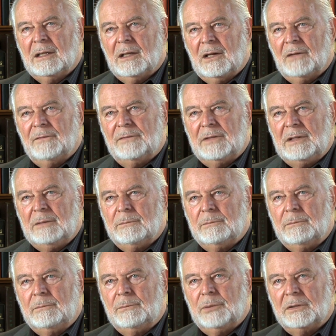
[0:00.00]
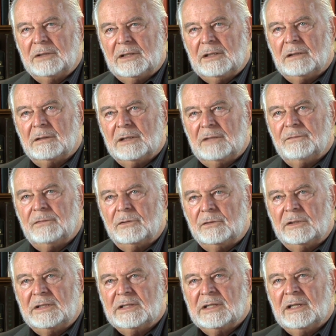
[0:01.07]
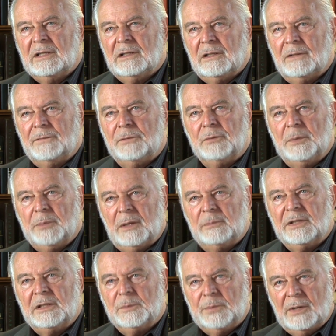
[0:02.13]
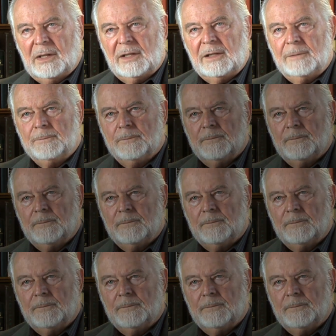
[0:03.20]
of the political influence of the Republican Party?